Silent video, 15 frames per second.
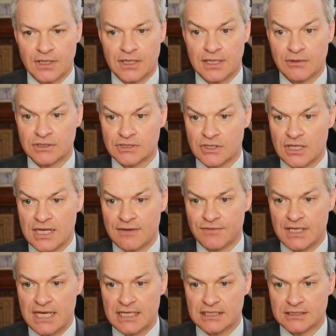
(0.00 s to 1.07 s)
Now I still have
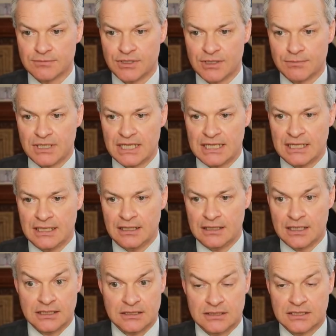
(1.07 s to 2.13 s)
Yes, but I
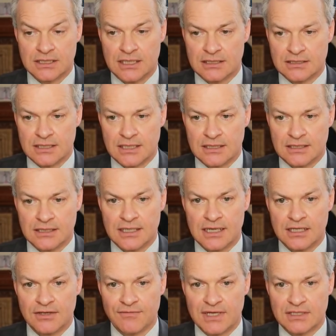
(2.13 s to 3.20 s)
didn't see it, and in
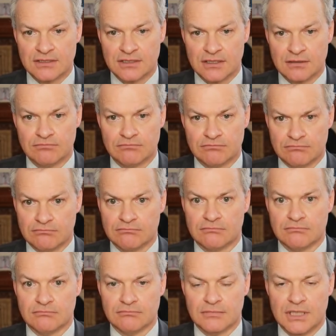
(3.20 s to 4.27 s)
any event I'm
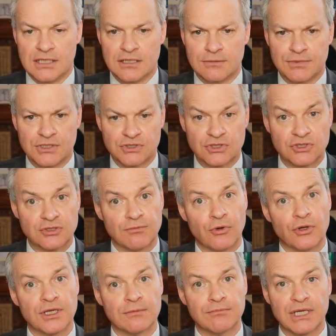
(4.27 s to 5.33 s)
in the business of
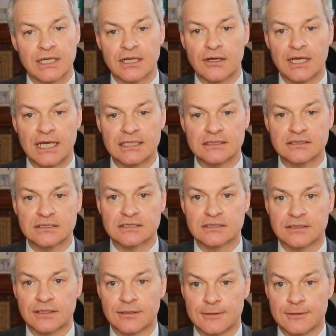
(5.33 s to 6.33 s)
blocking bingo lanes.